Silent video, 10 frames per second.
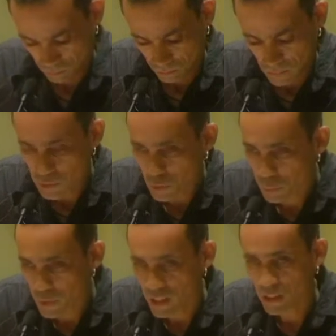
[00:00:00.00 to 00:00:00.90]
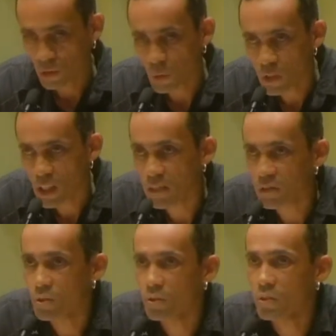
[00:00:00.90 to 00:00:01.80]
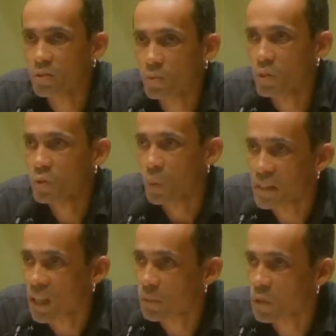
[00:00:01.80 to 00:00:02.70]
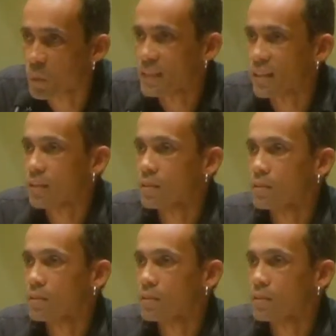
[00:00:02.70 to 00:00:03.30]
and to pray that all I have to do is wake up sweating.